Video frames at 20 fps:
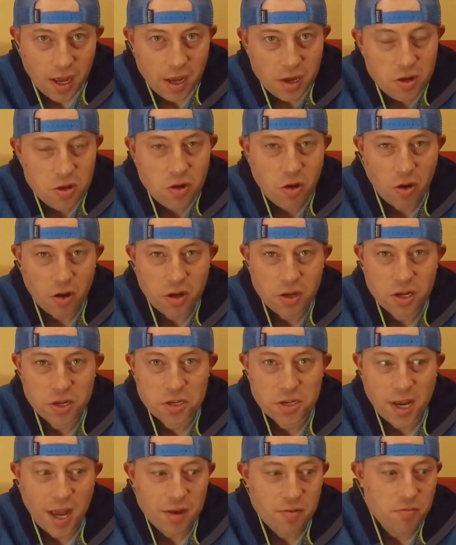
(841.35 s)
New York
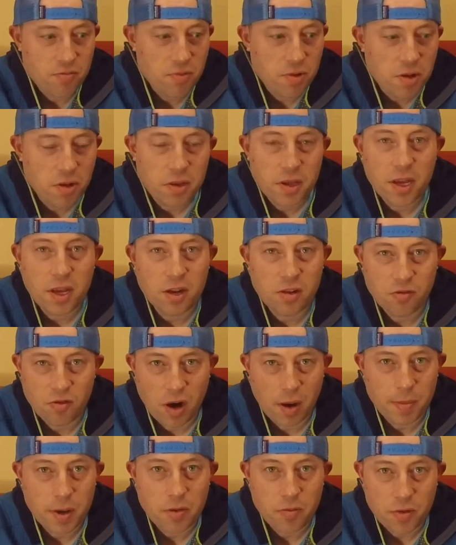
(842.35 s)
just had really
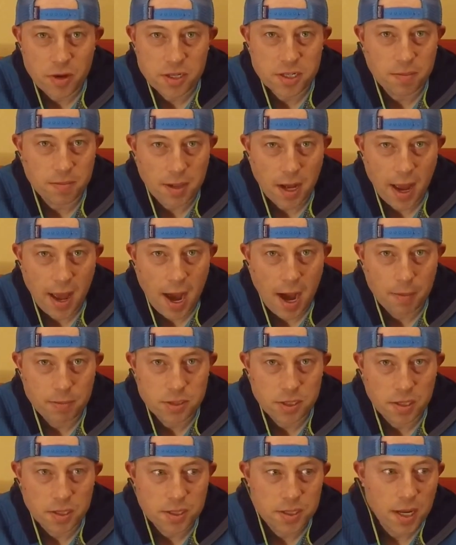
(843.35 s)
crummy resupply
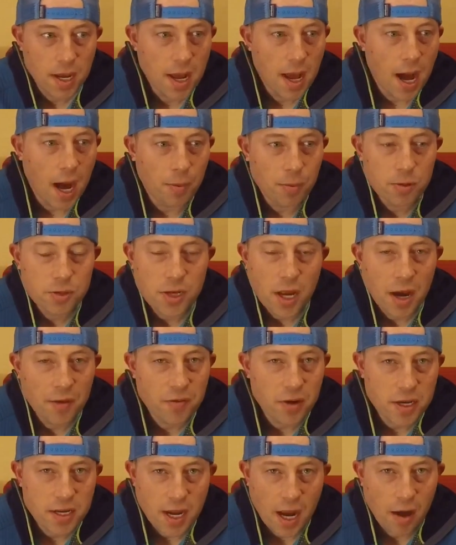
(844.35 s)
options. Almost
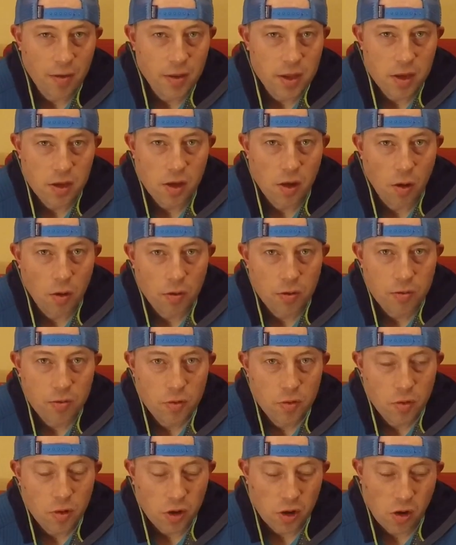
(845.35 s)
every town that you go through
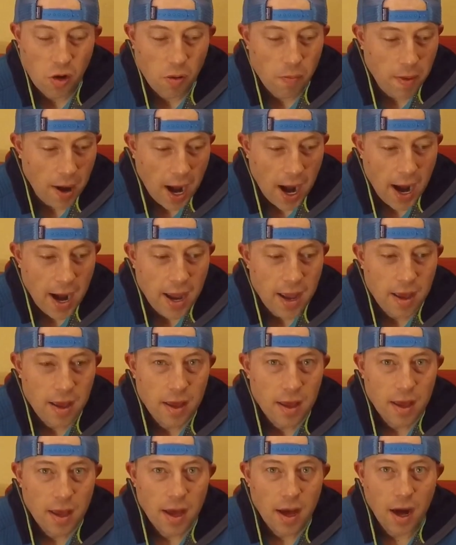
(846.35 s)
or go by
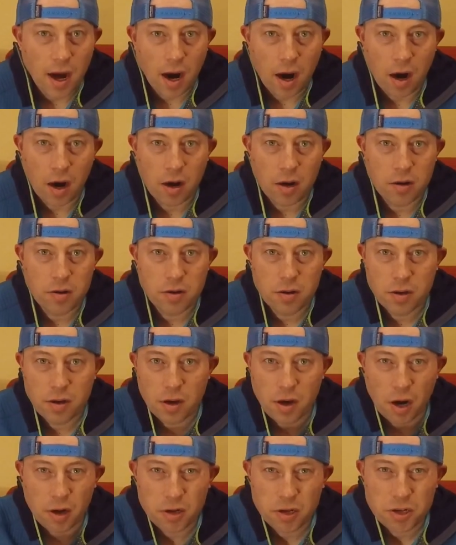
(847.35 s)
are
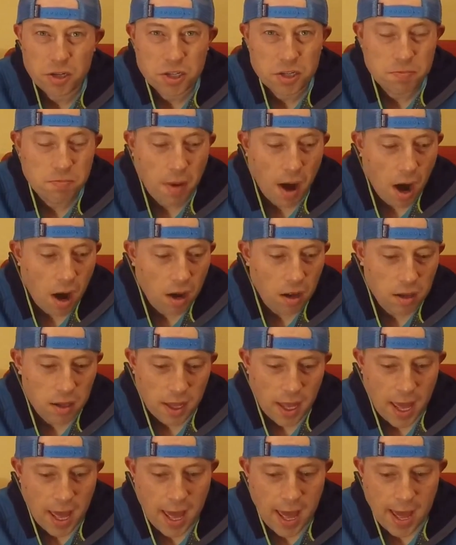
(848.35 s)
just small,
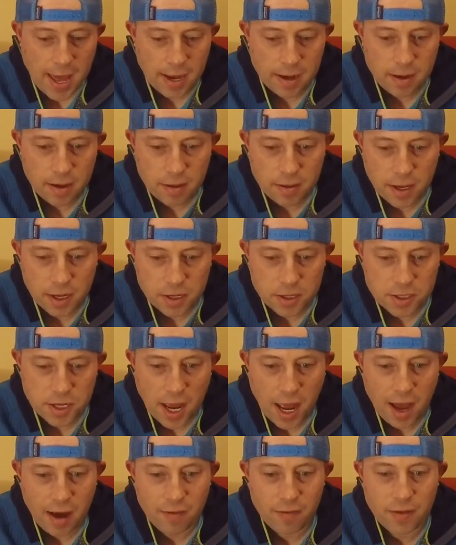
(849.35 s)
and they just
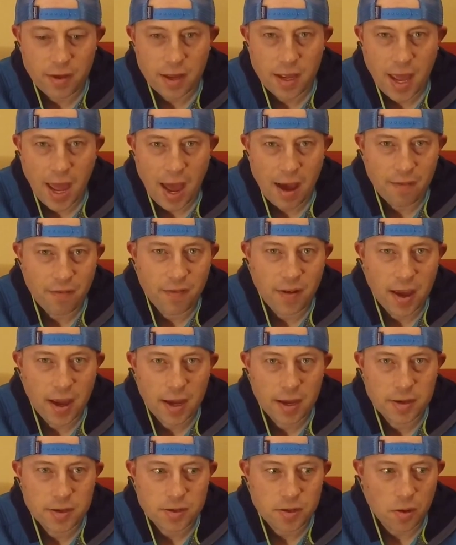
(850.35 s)
have
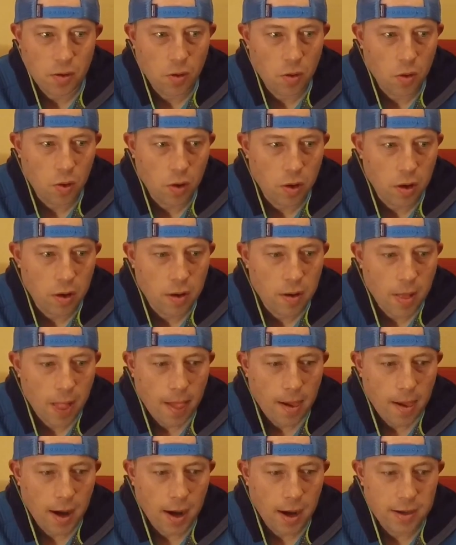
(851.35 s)
cafes or
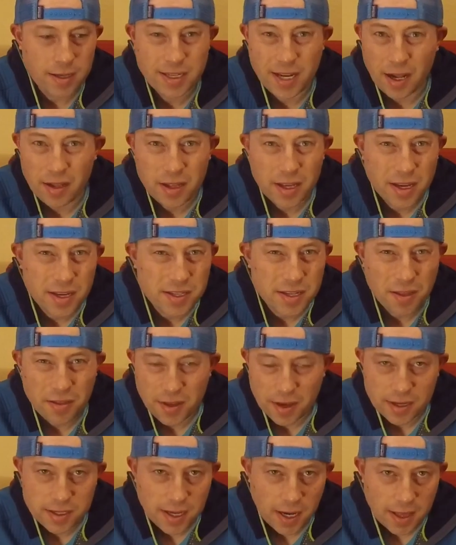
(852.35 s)
delis and
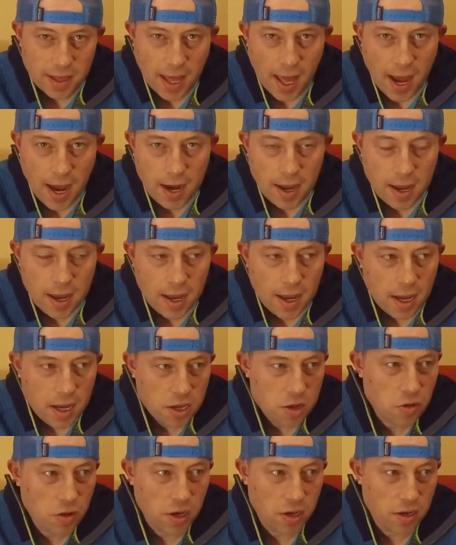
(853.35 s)
things like that.
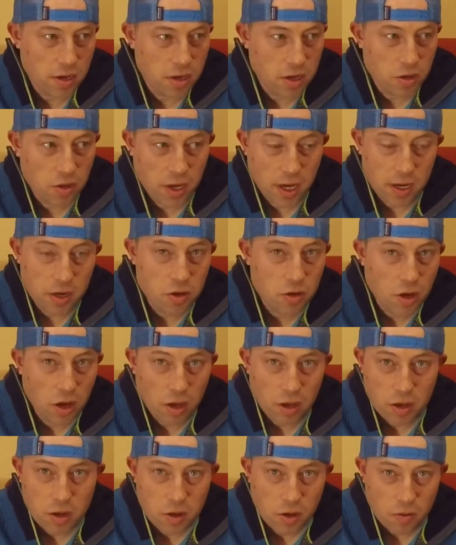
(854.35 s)
You can
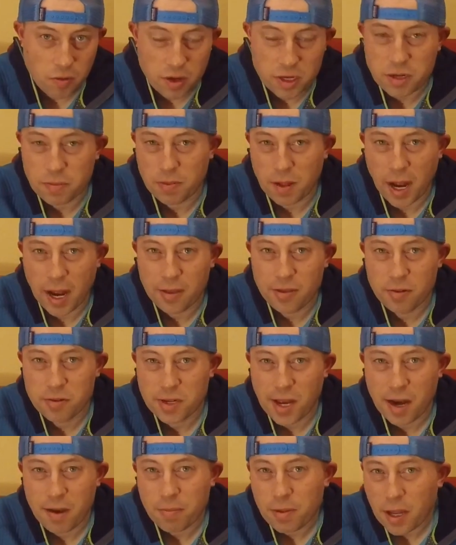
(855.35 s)
resupply at those
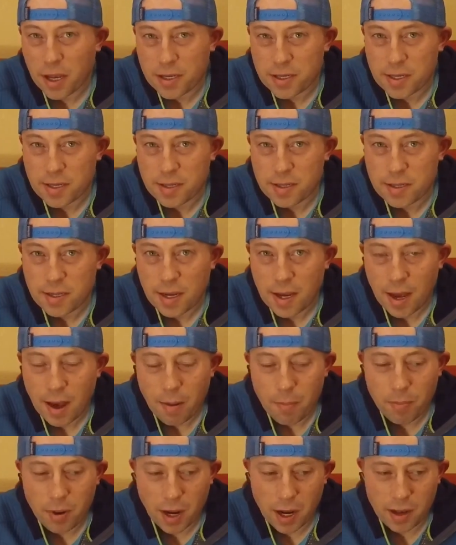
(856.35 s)
kind of places,
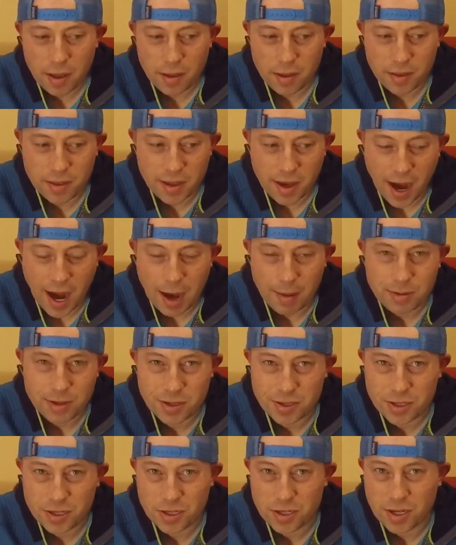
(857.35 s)
but the
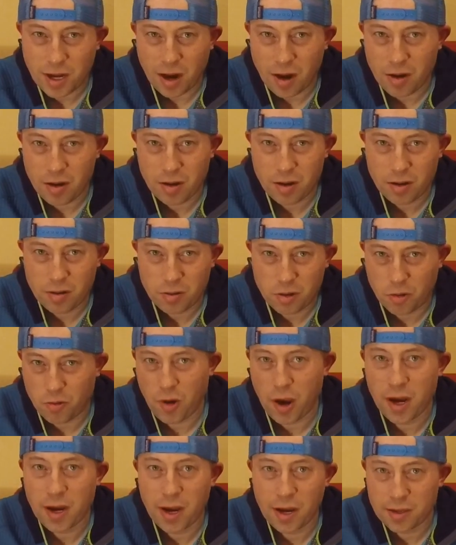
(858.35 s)
options just aren't
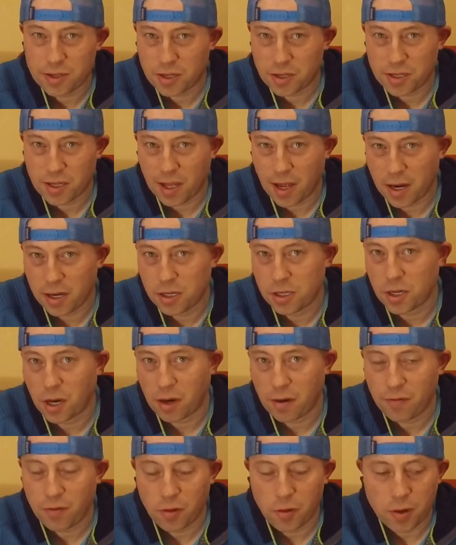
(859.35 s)
great, and it's just a lot of
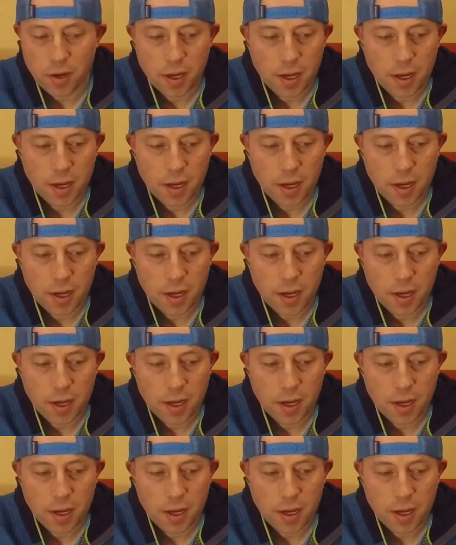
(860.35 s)
junk food.